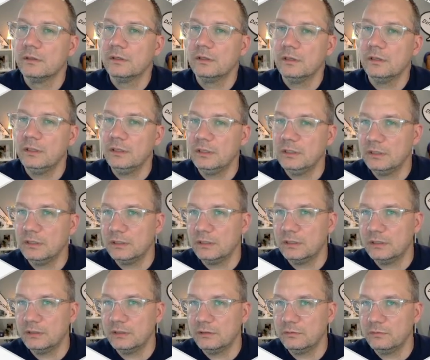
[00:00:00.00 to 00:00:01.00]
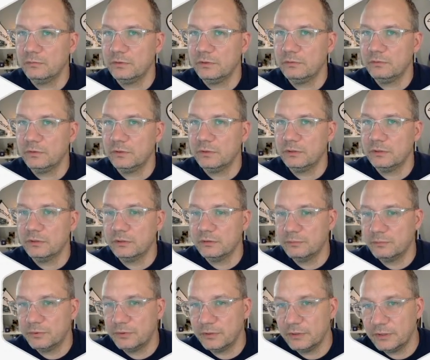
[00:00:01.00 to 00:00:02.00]
and we will
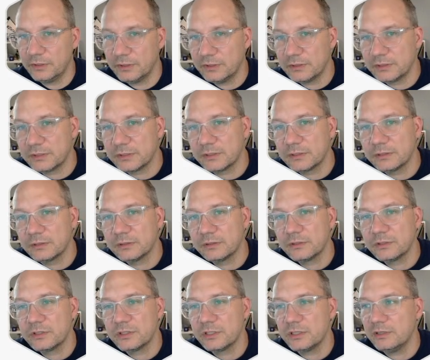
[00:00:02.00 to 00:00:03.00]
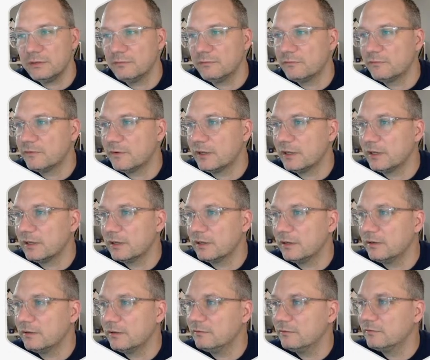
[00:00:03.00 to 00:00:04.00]
put sheet
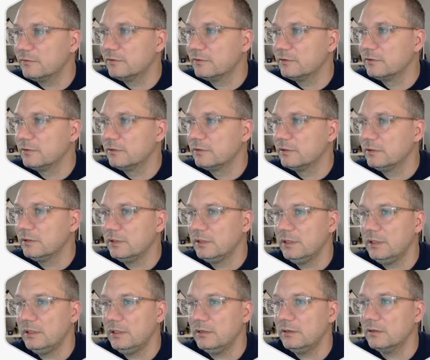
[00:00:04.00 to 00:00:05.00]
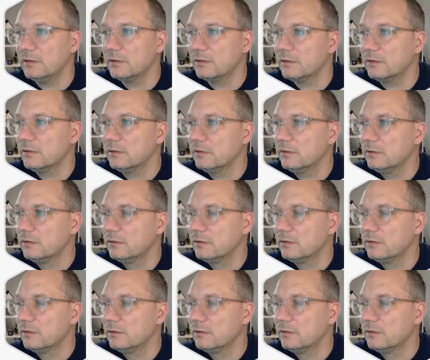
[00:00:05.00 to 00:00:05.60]
5 here,